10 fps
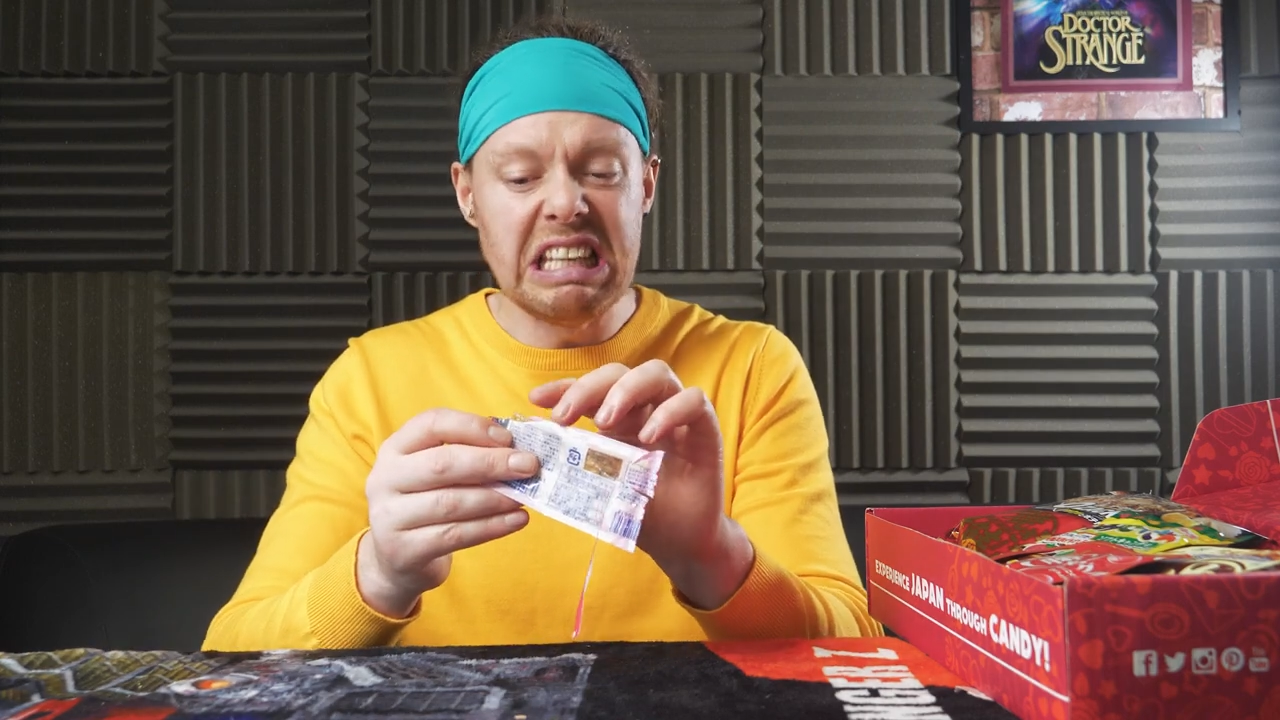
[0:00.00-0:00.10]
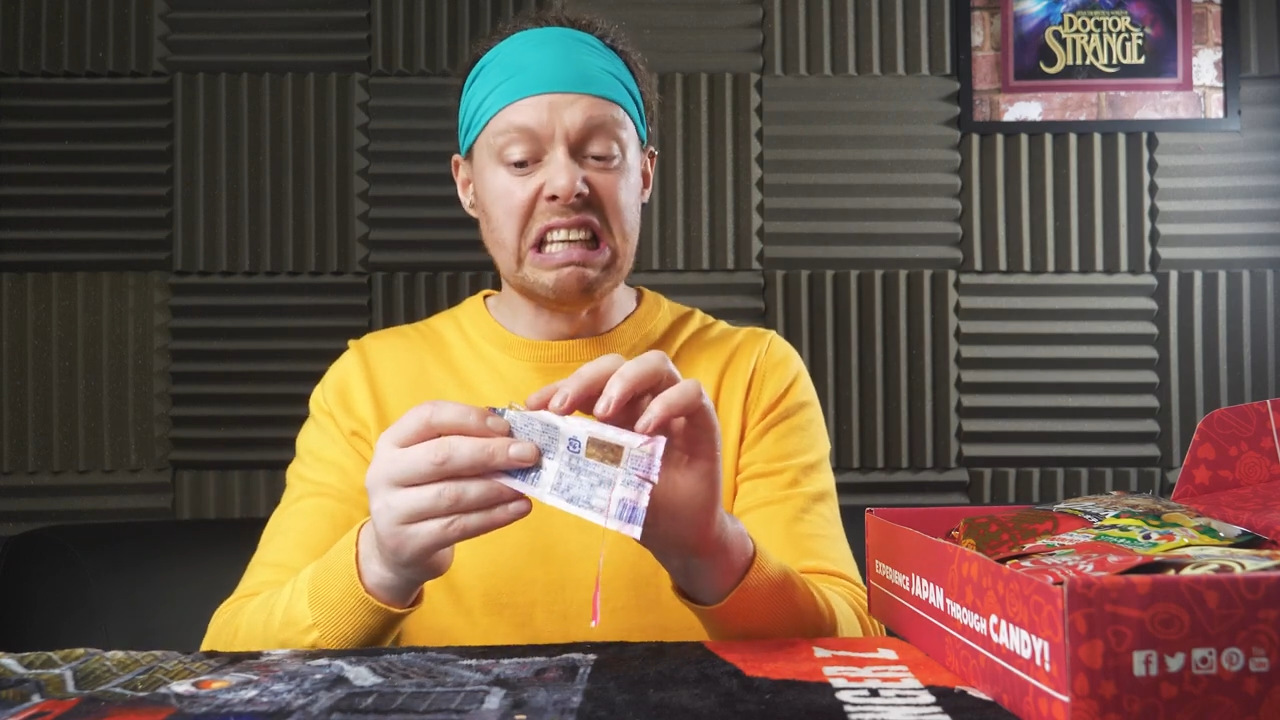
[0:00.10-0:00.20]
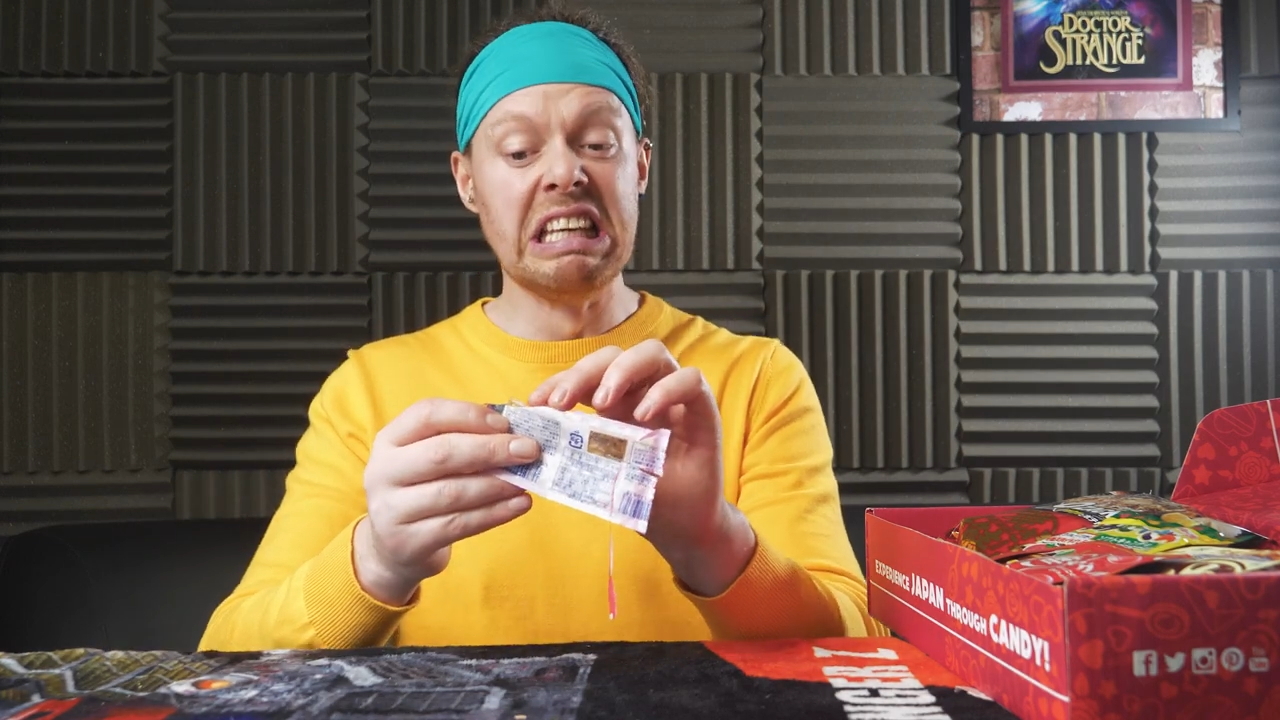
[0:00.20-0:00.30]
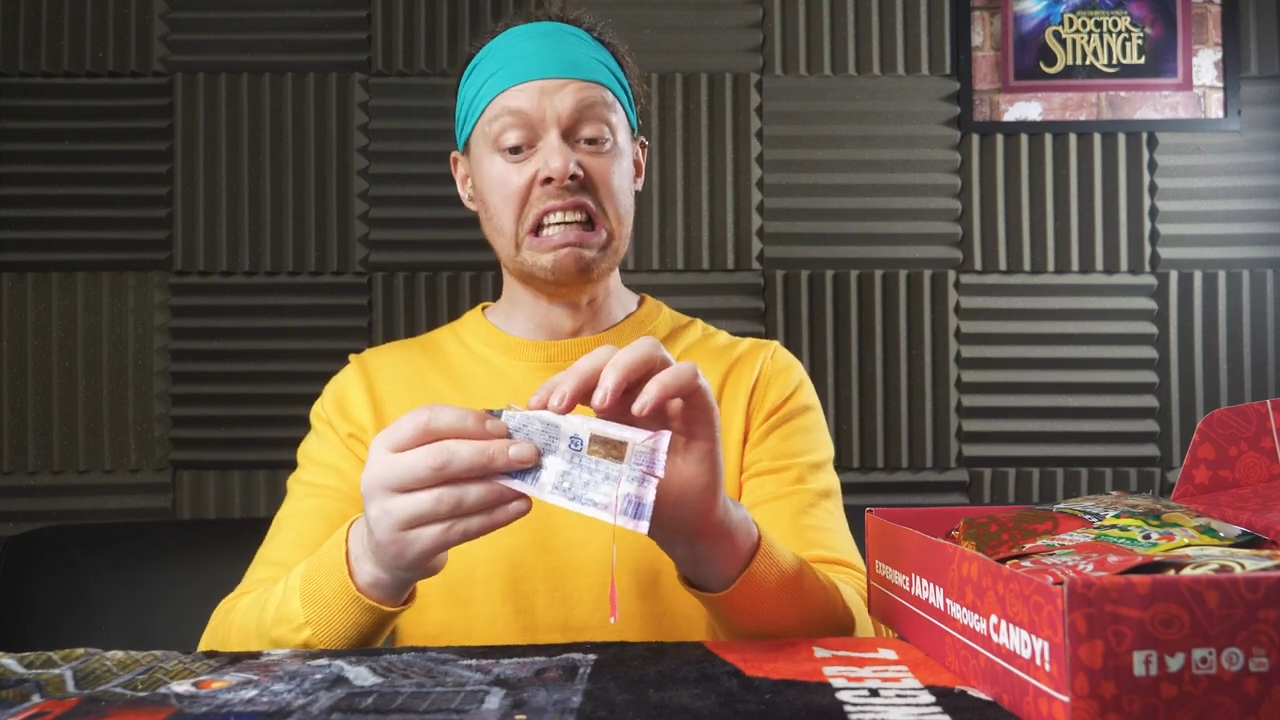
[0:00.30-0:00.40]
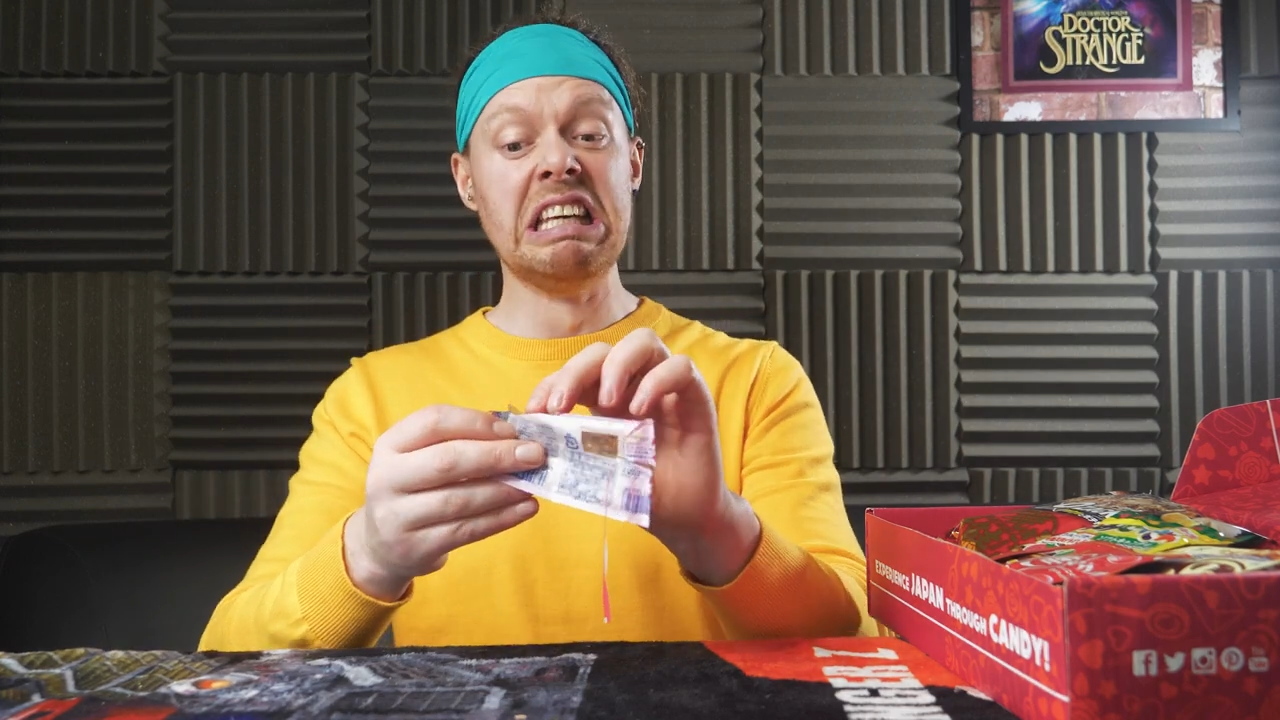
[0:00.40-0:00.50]

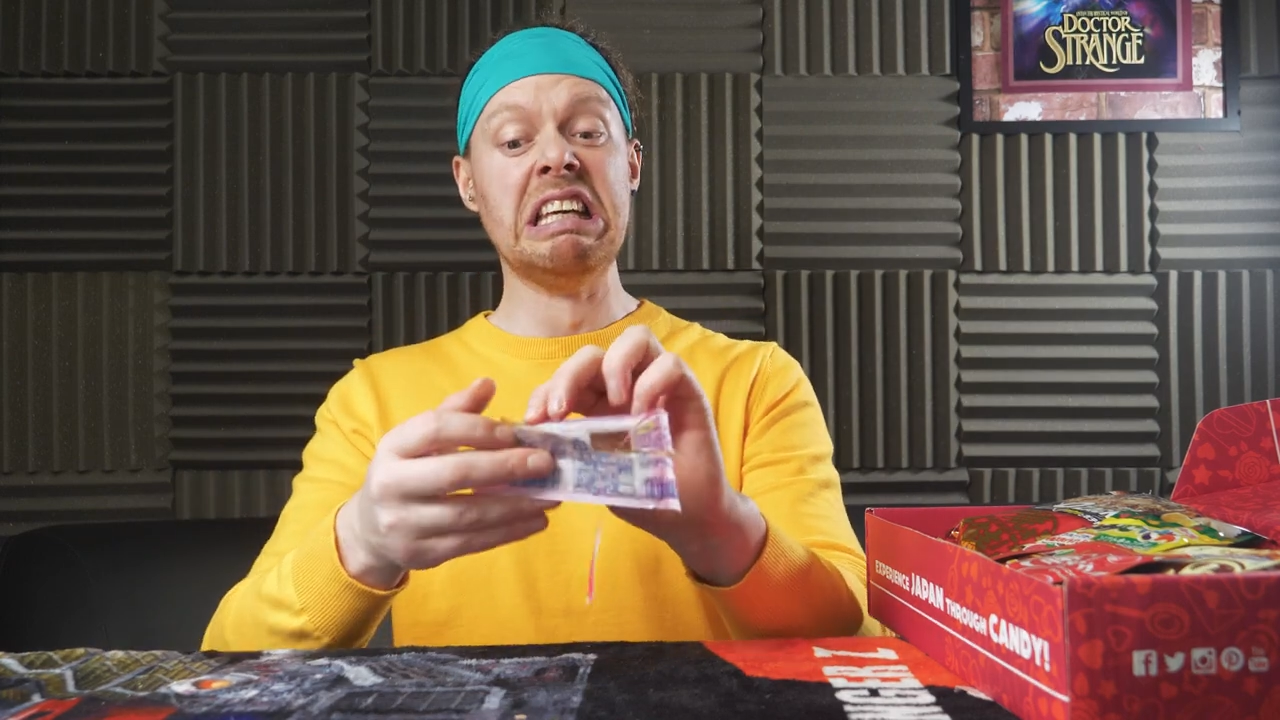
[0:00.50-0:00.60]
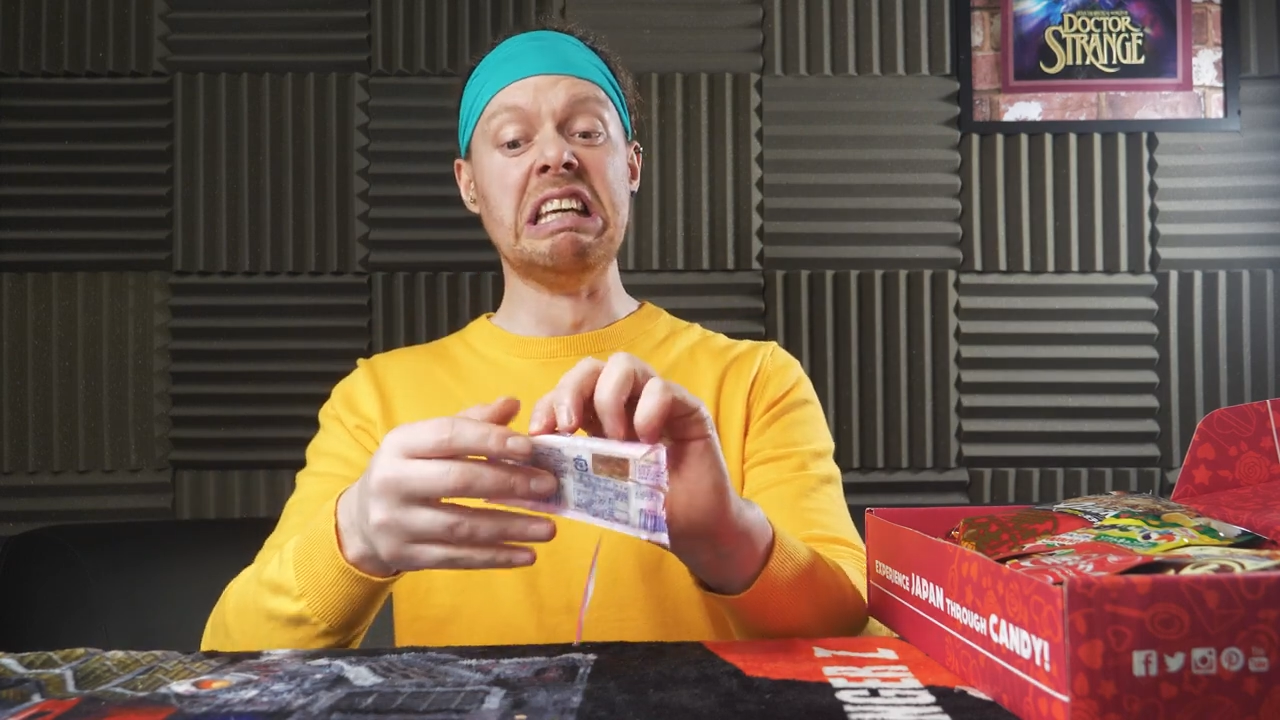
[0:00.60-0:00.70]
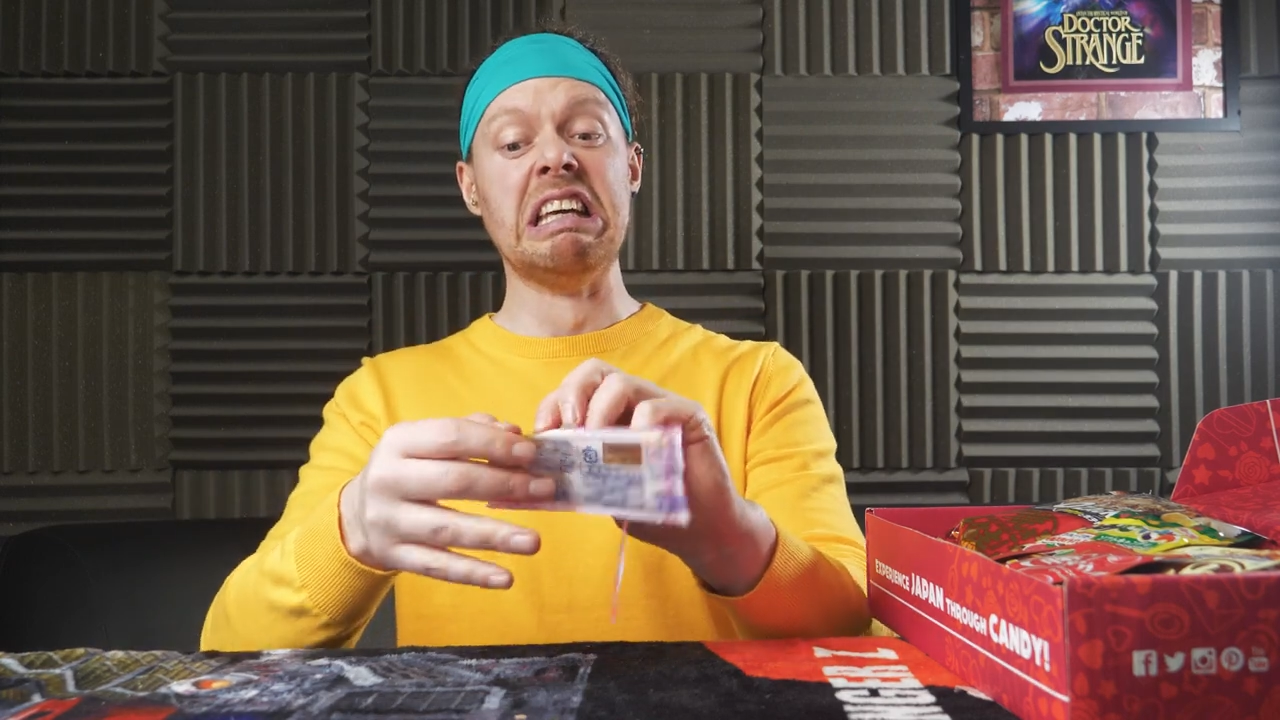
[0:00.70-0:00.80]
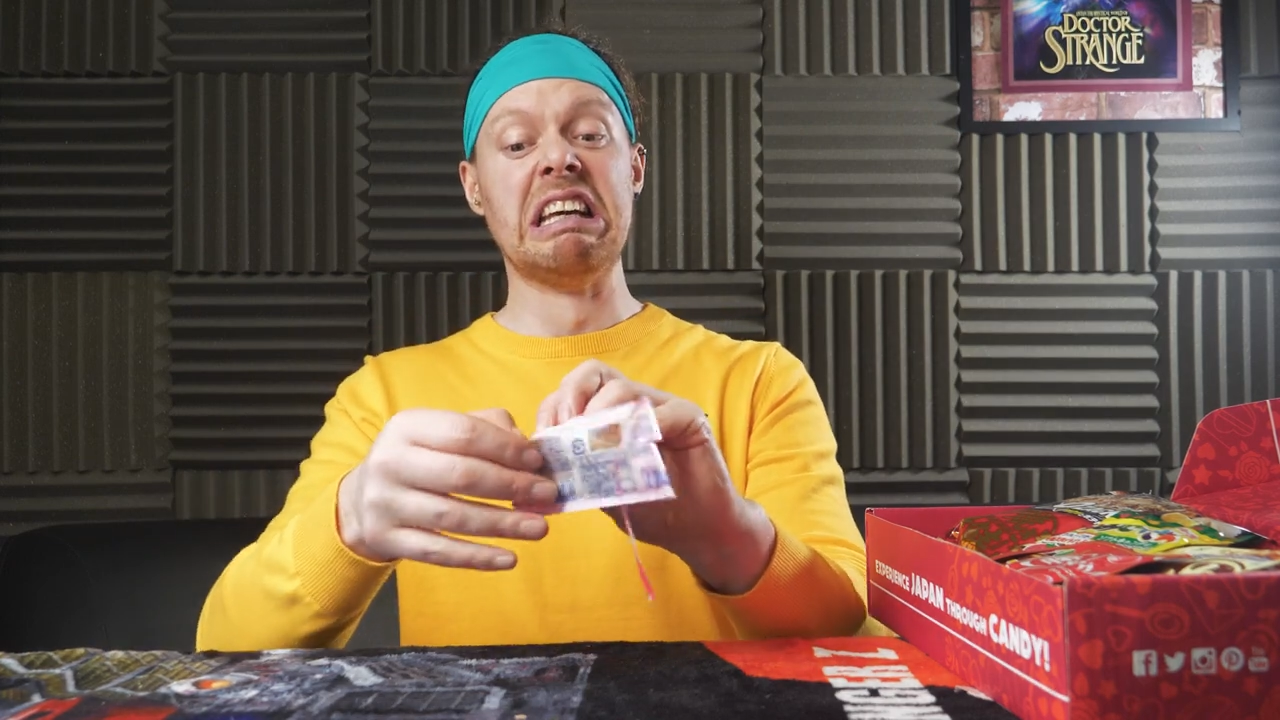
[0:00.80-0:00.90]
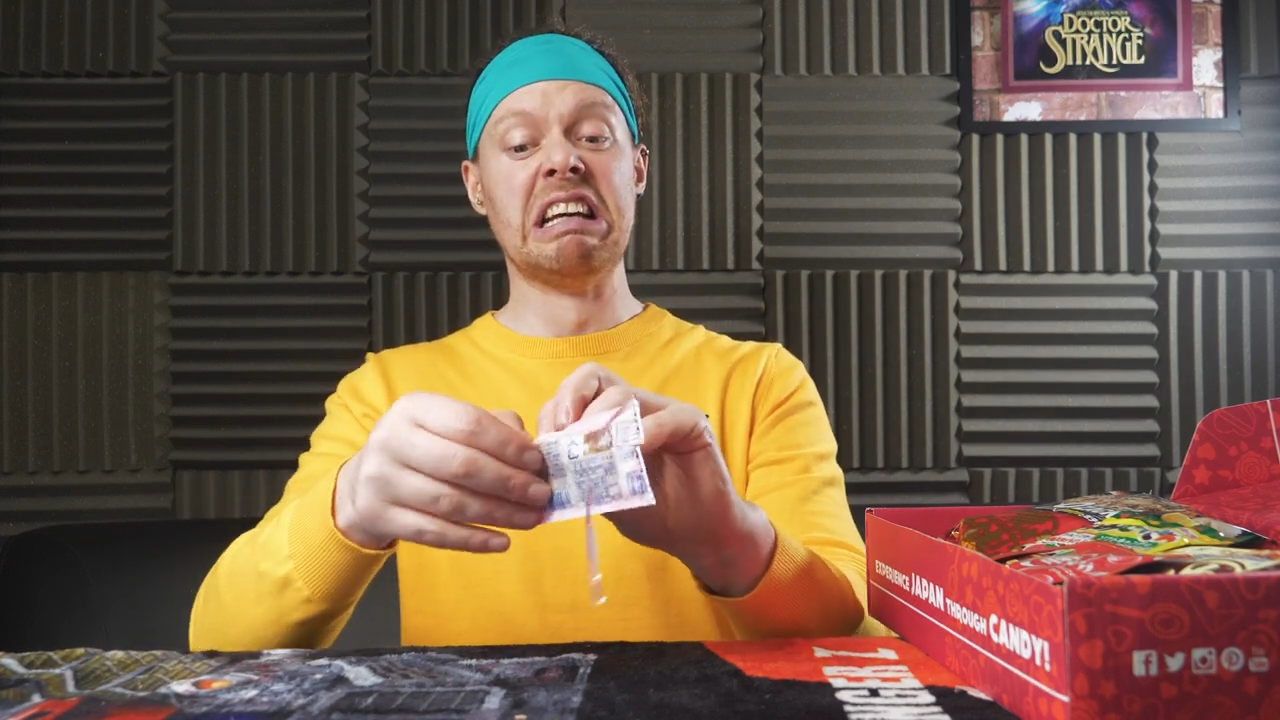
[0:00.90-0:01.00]

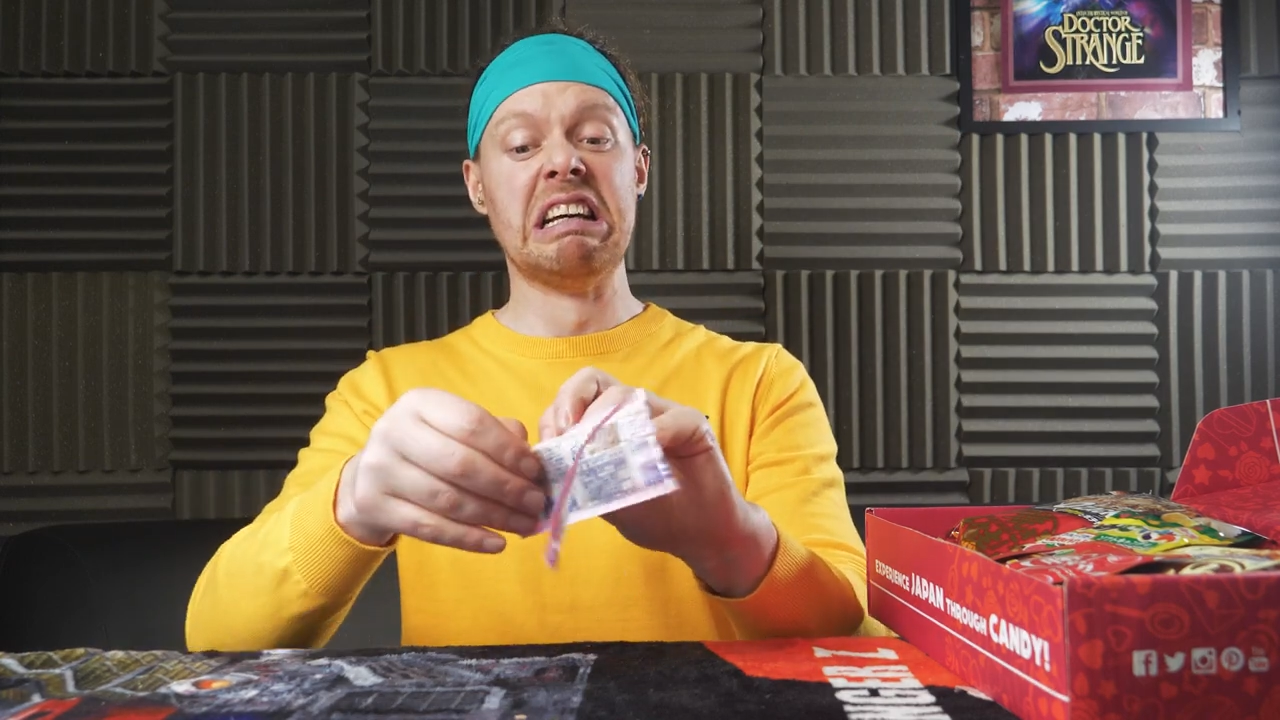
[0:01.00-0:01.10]
Eee.